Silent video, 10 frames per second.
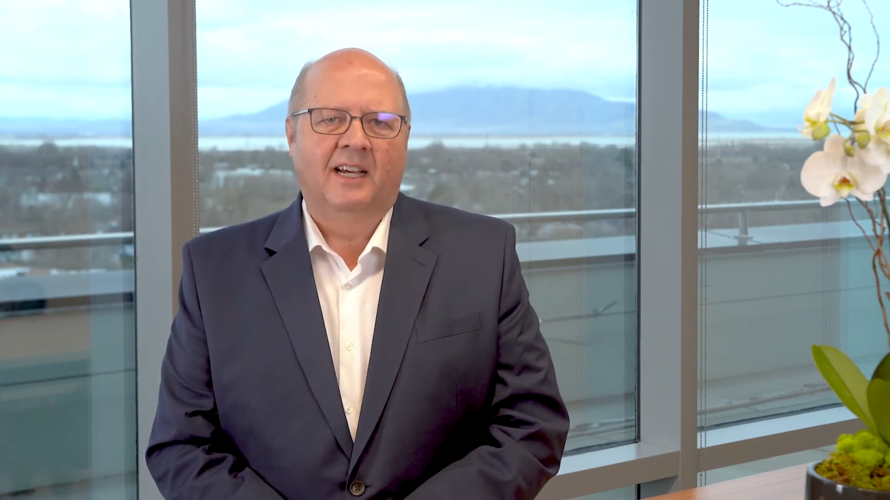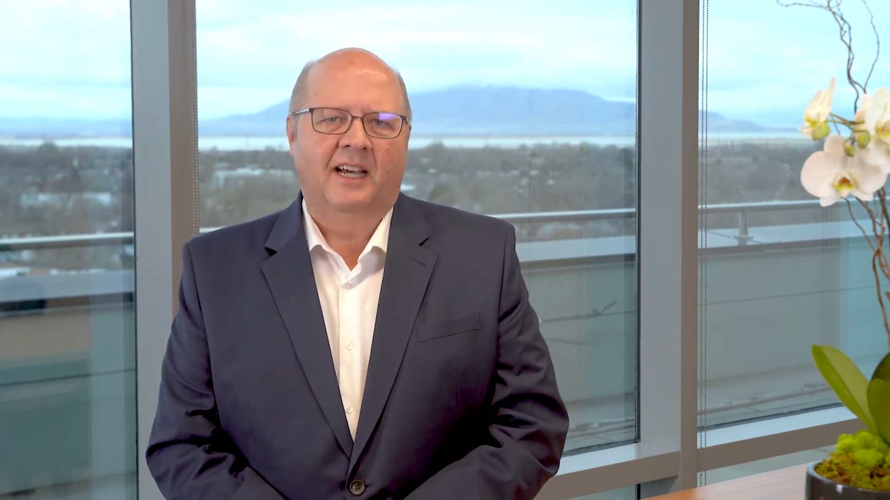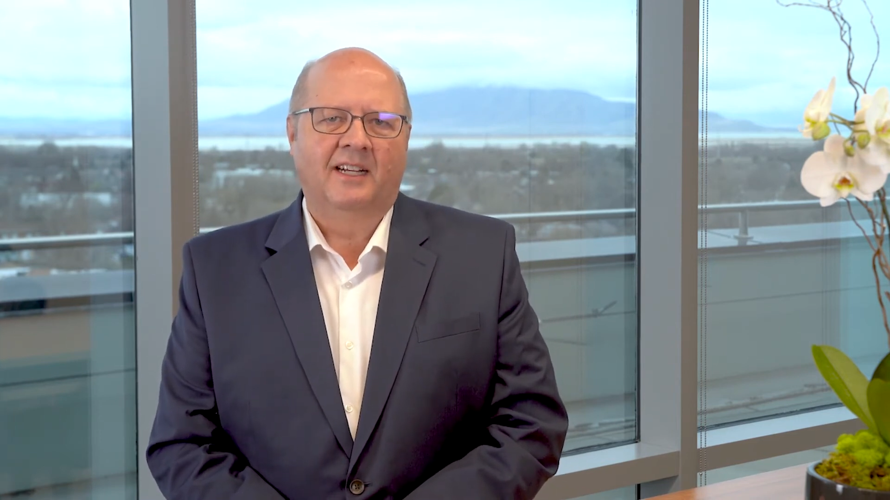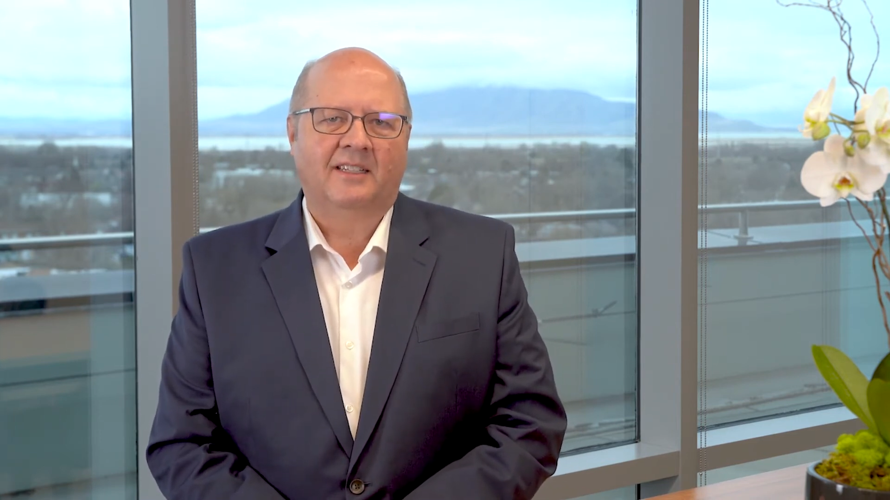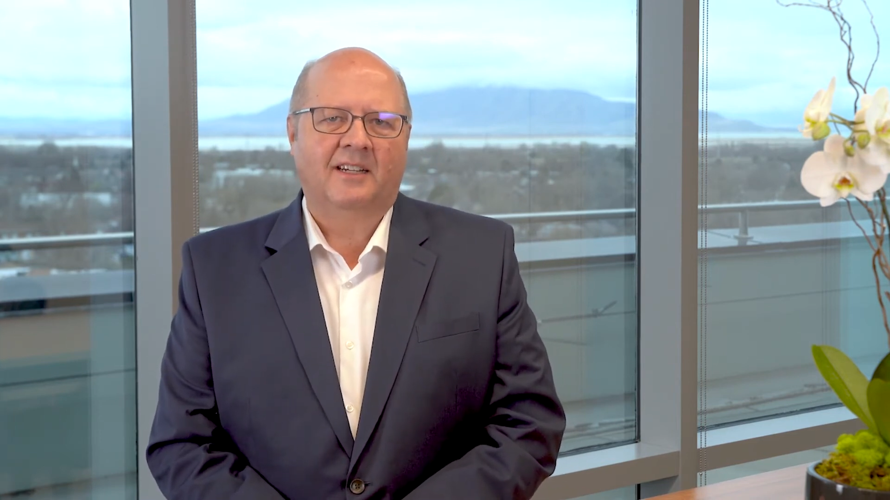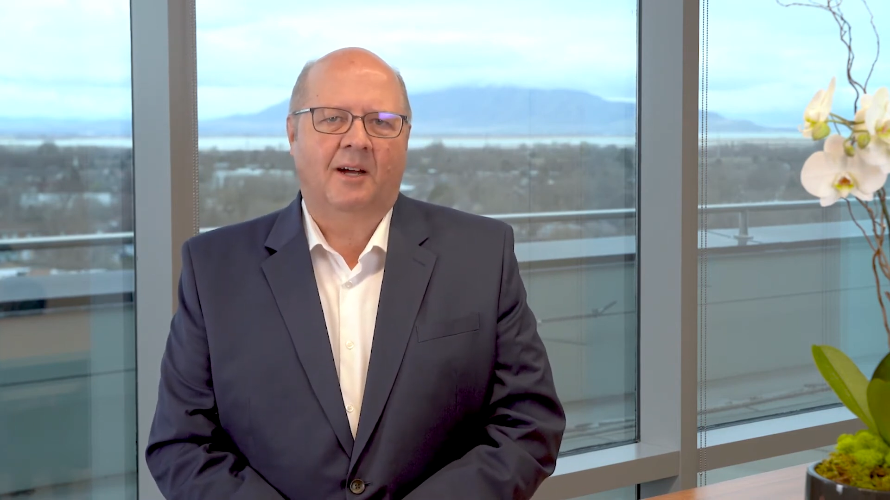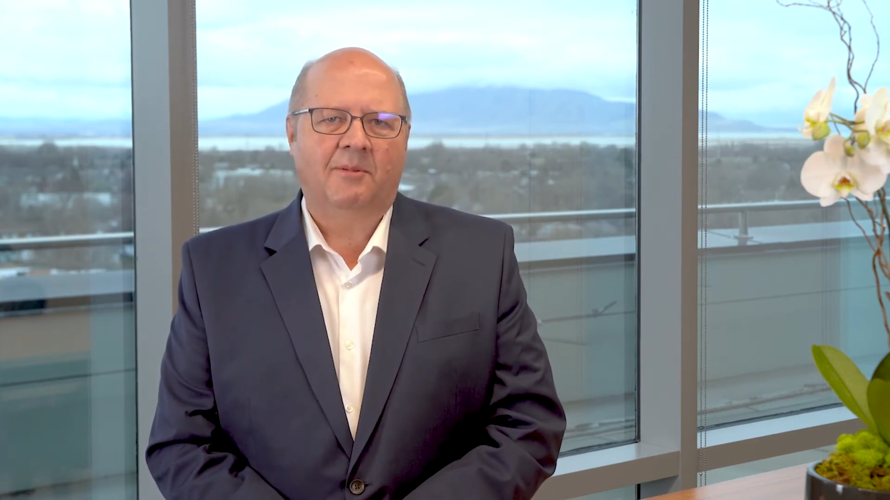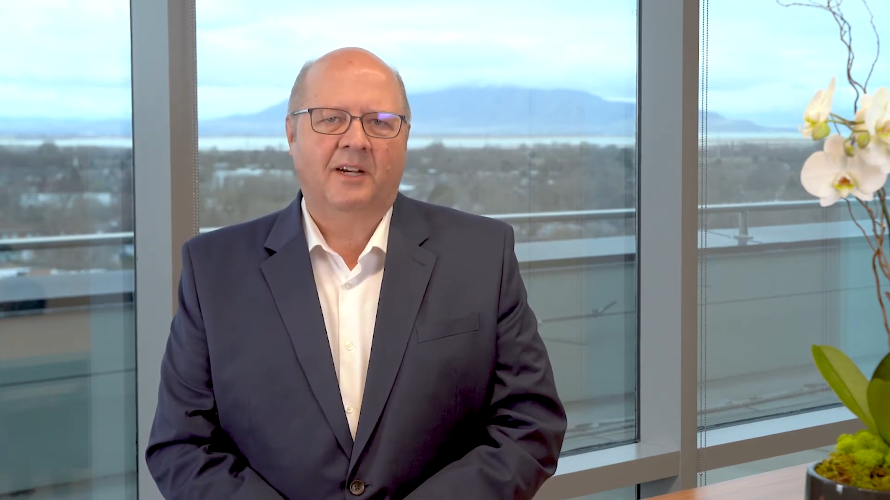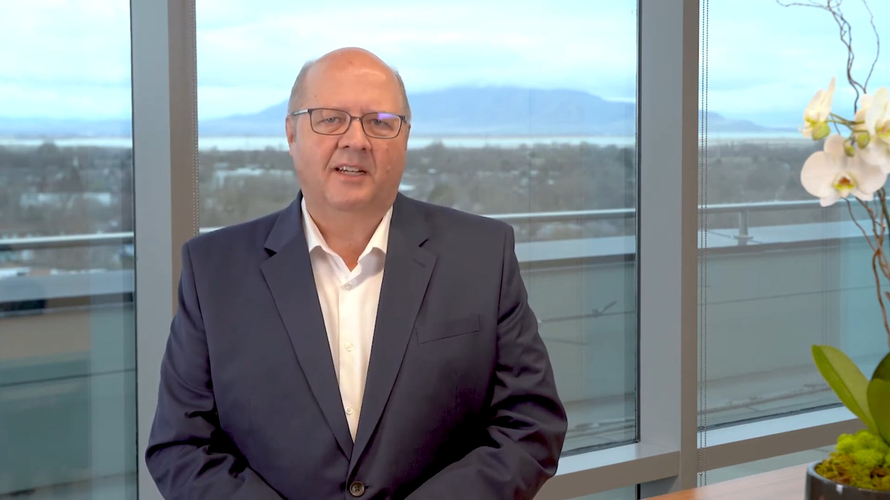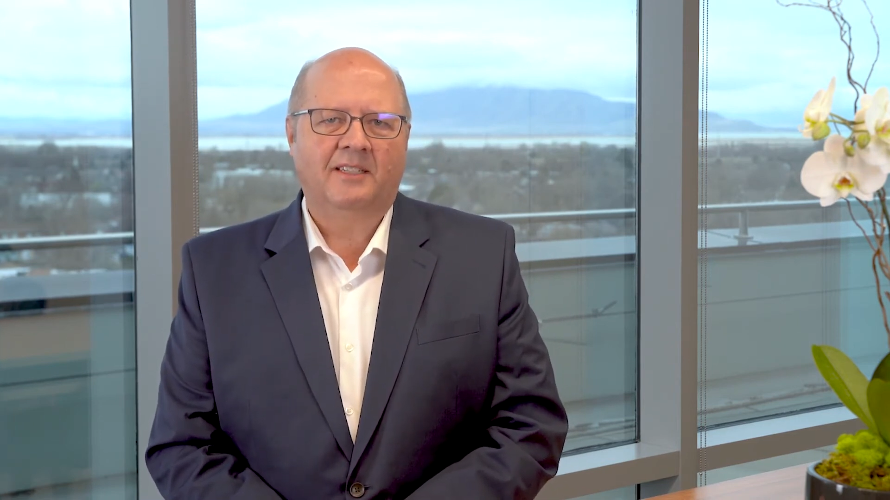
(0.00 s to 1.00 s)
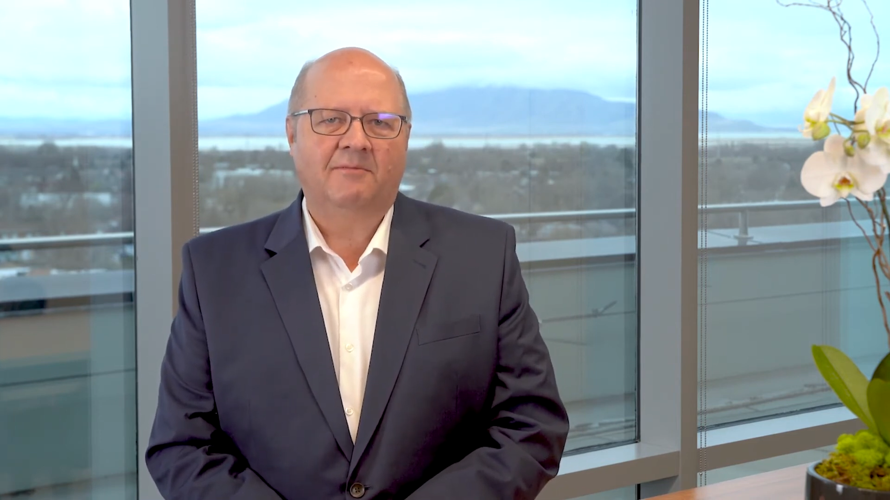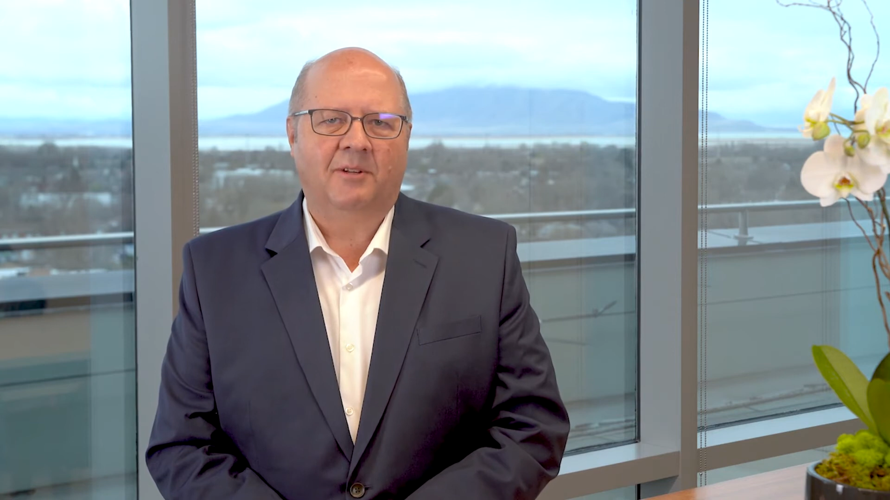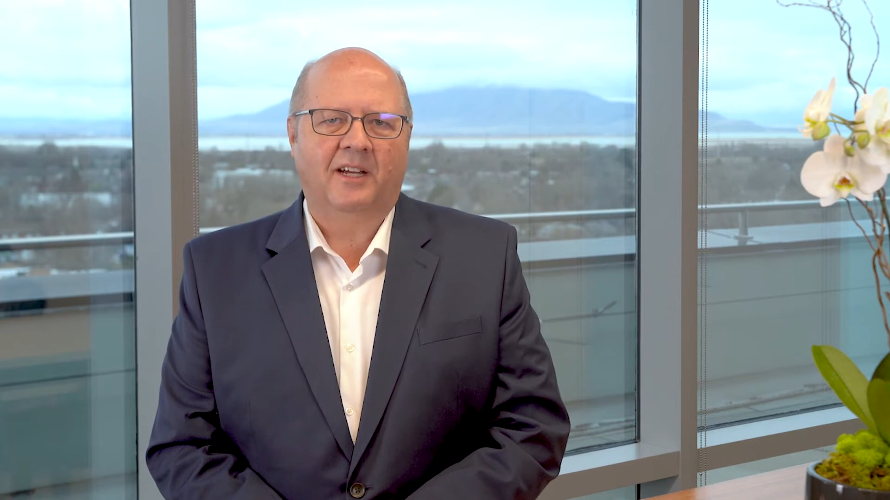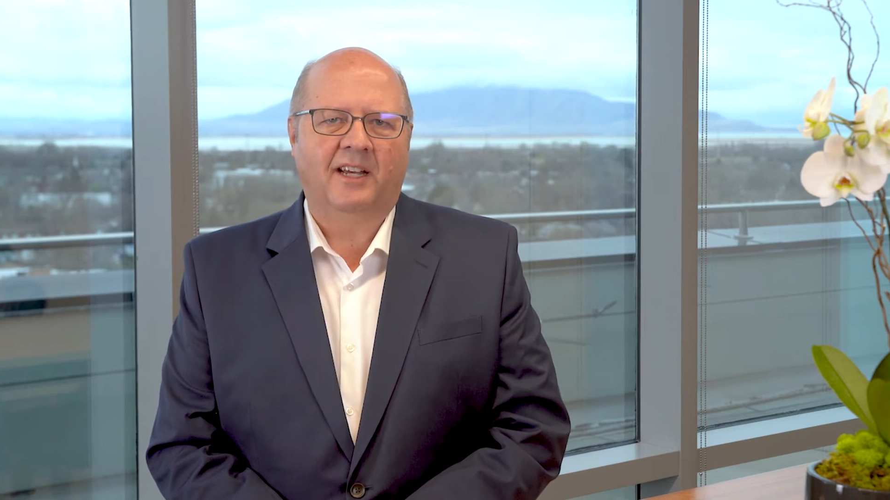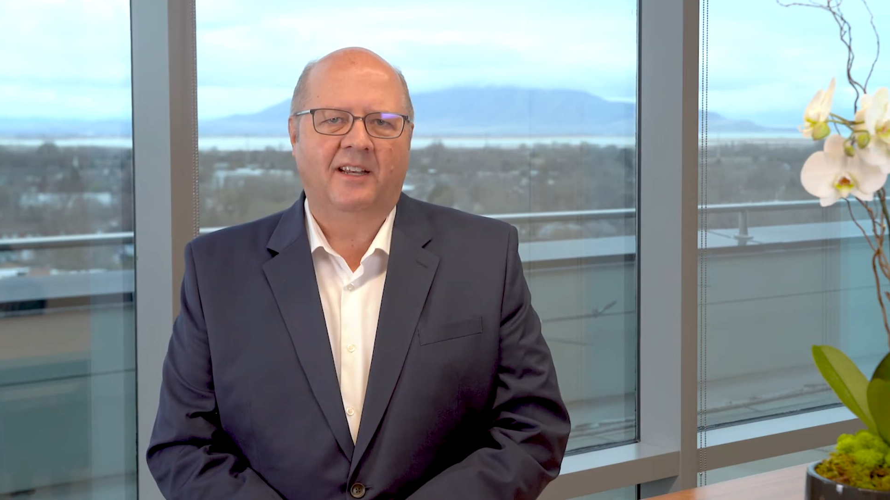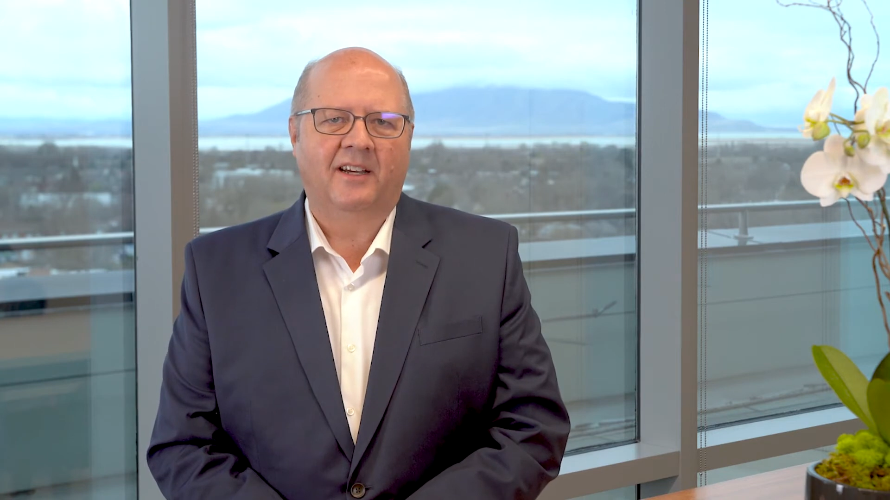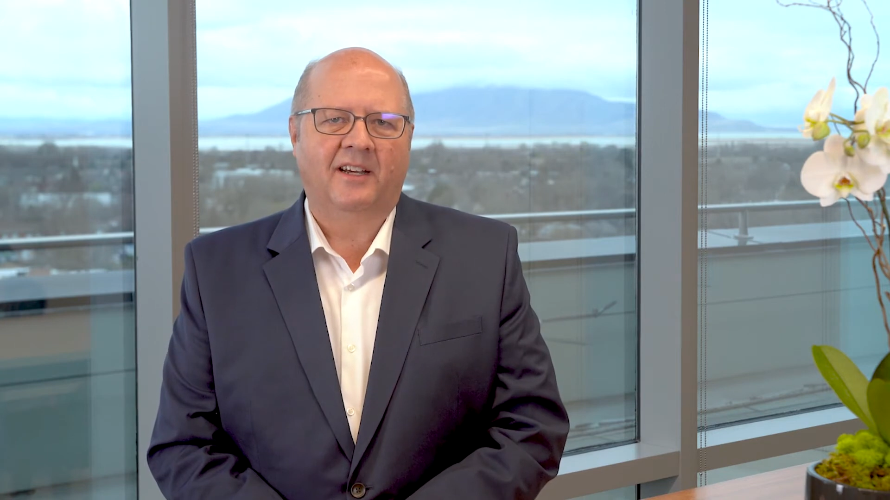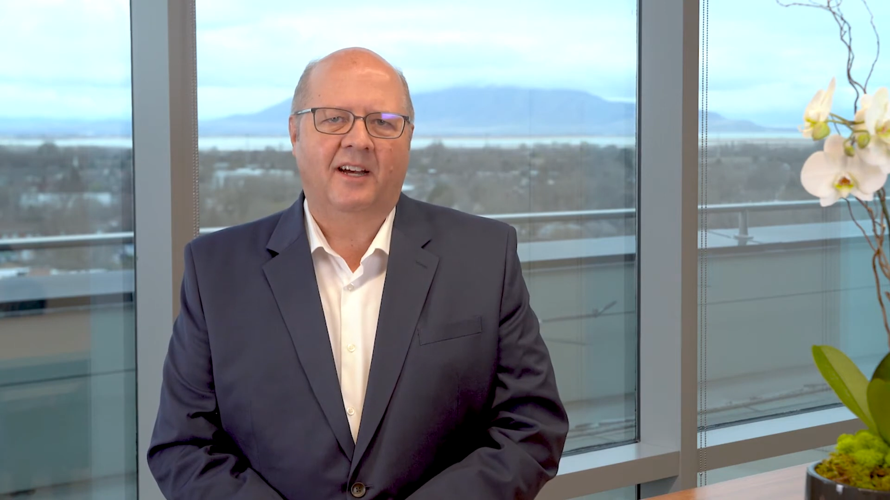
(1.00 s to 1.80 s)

and is a comprehensive blend